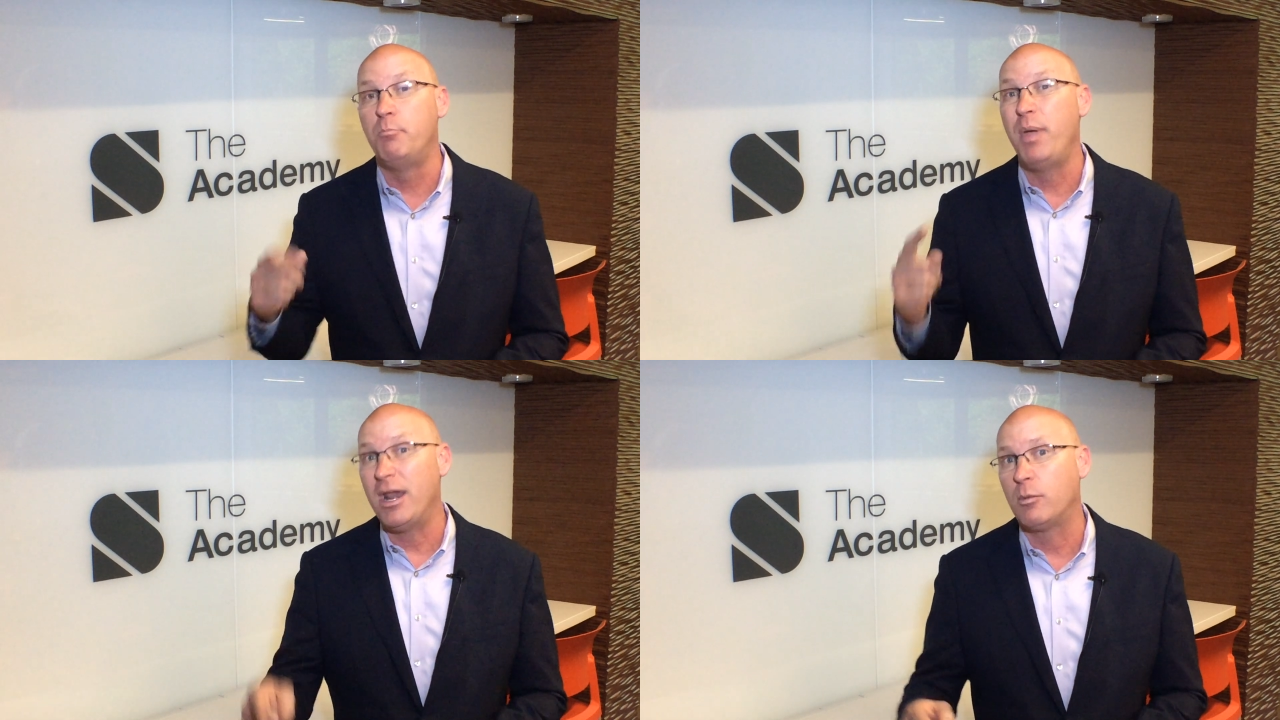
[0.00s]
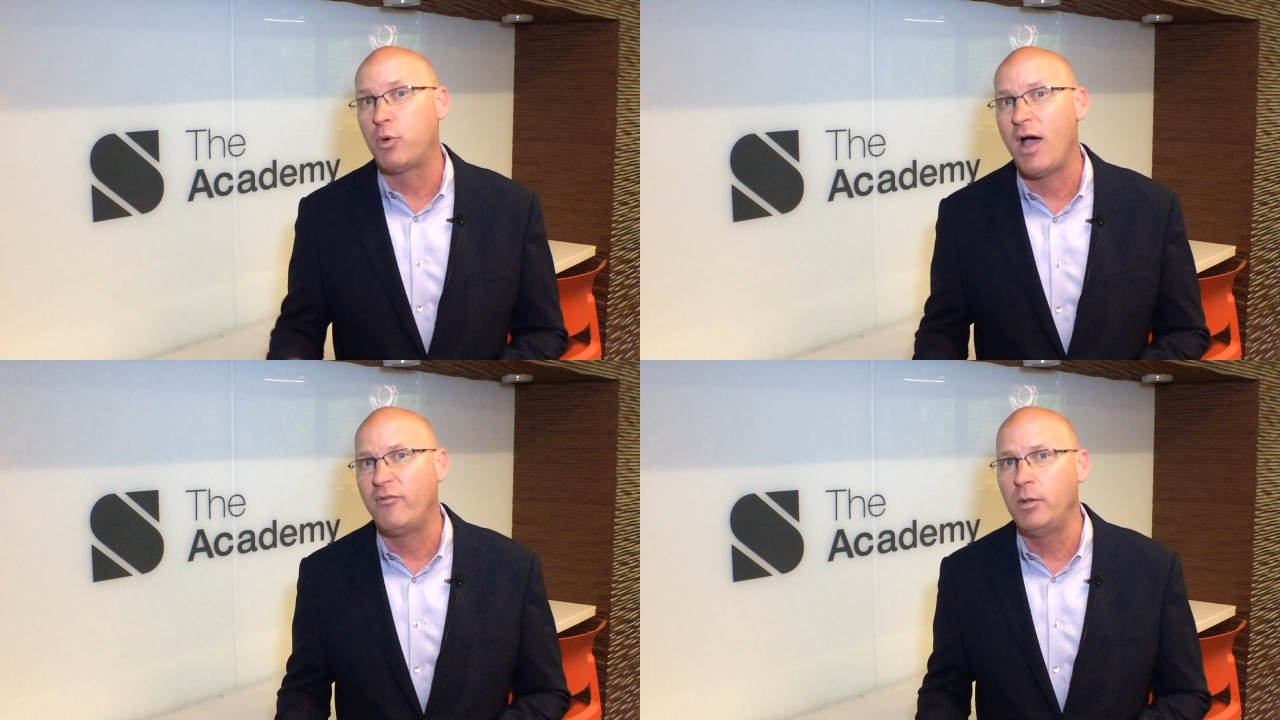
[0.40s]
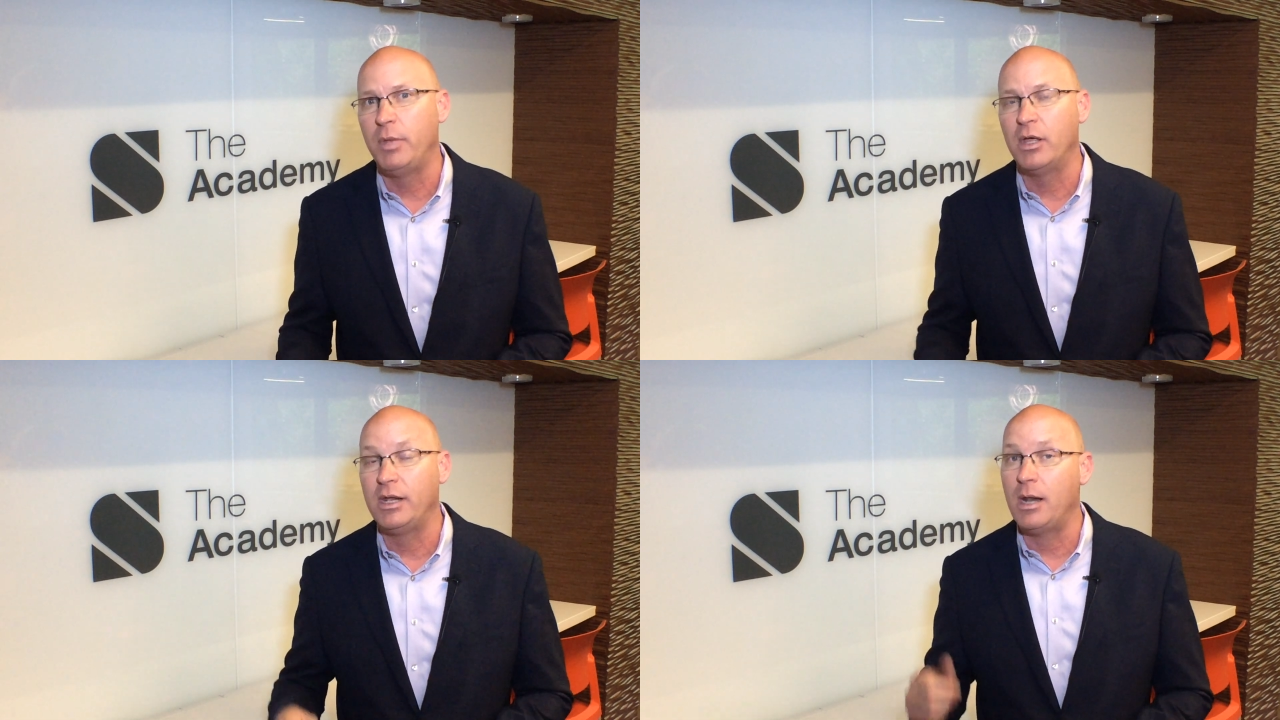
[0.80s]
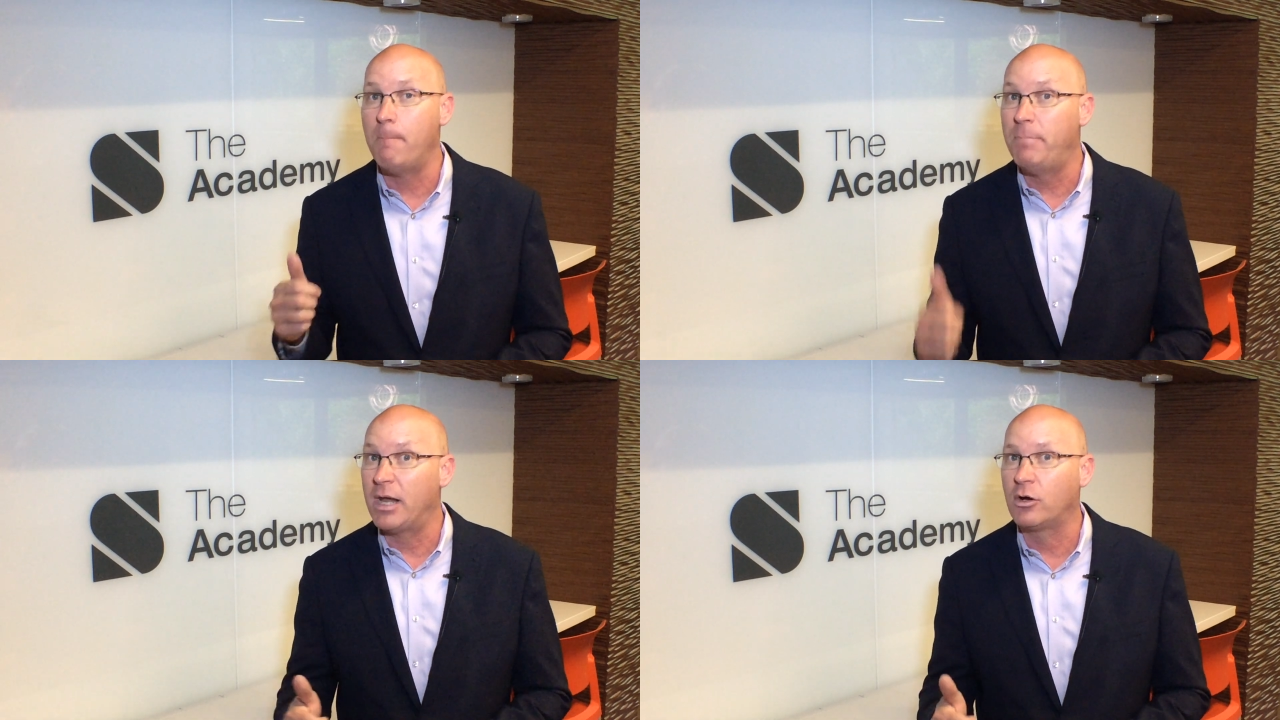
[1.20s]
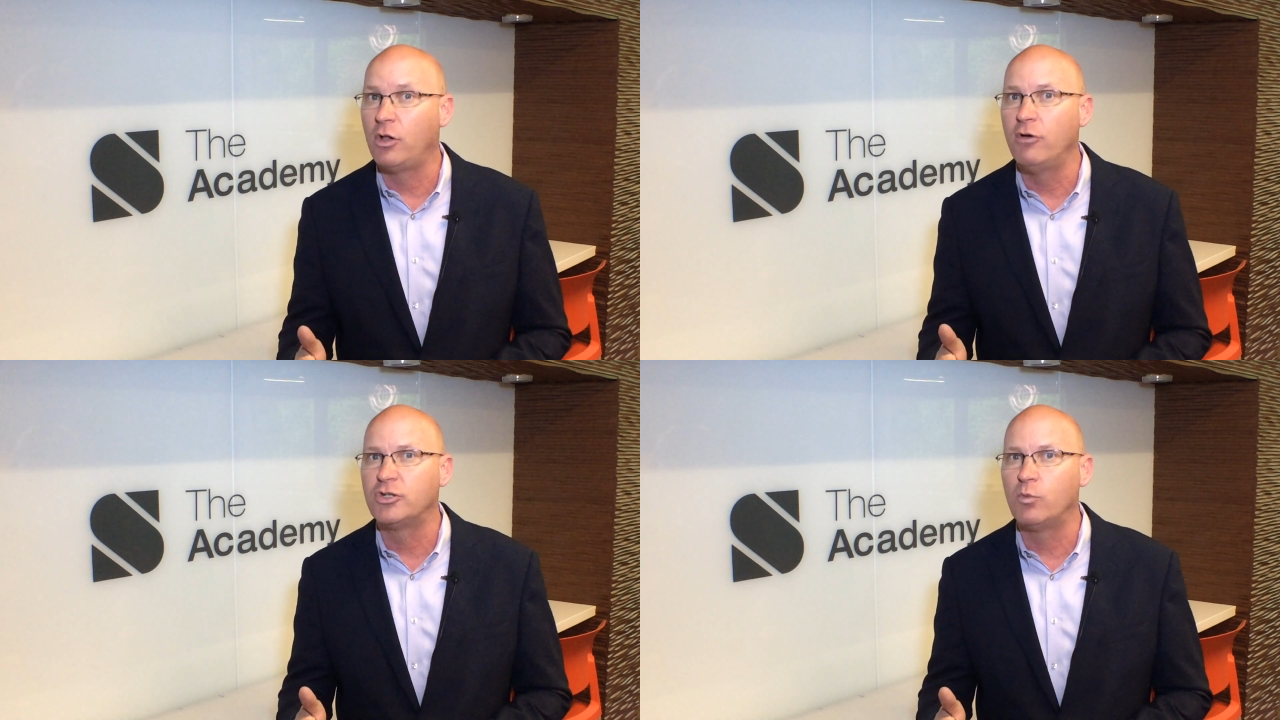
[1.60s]
better profitability, and a better
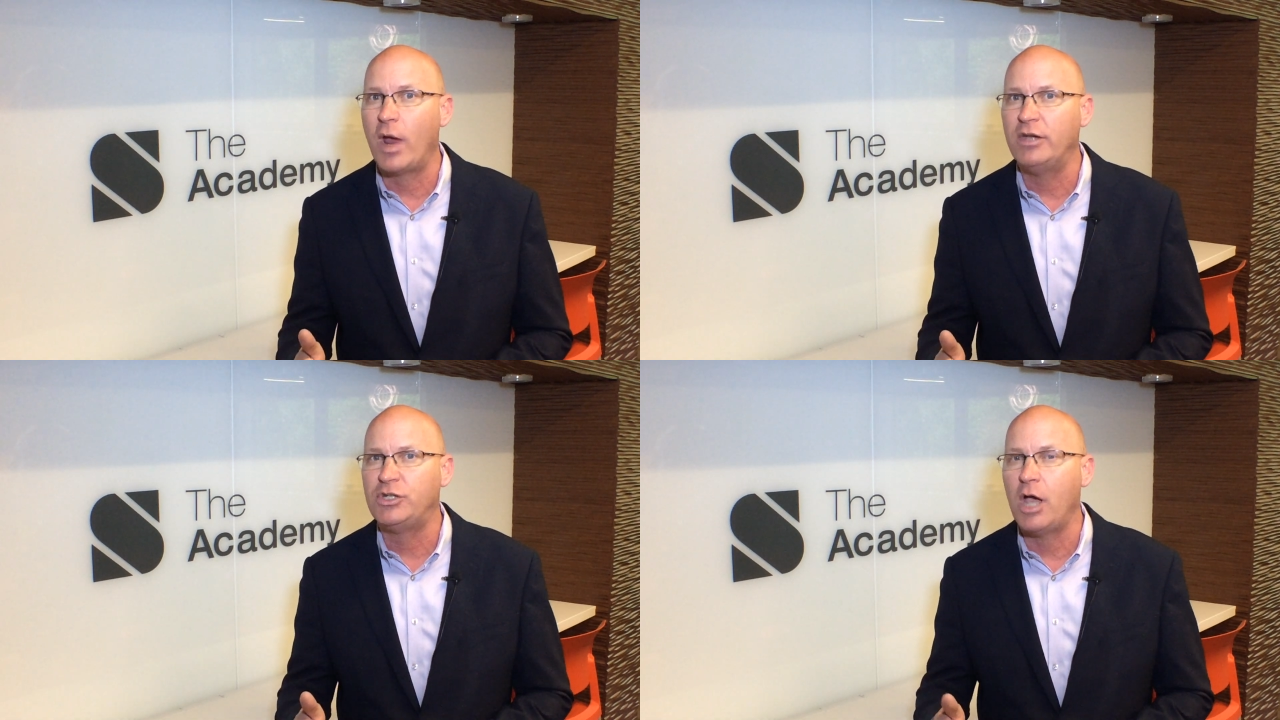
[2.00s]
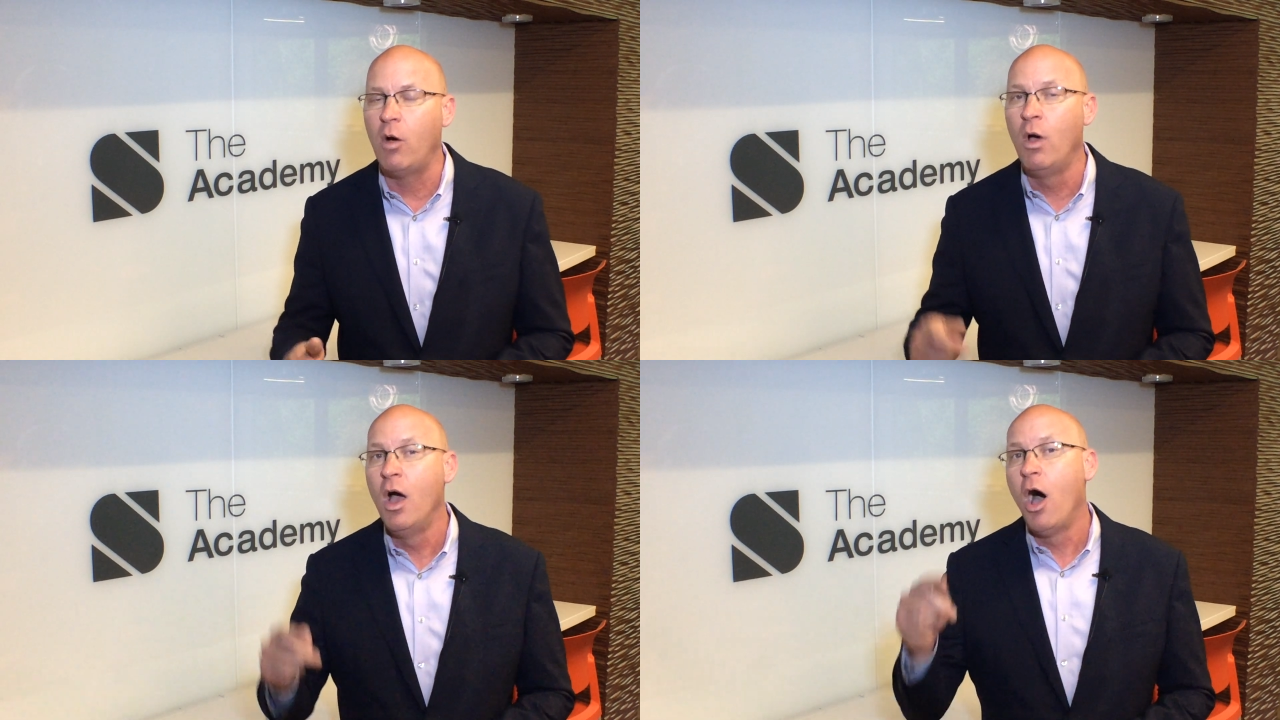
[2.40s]
closing ratio,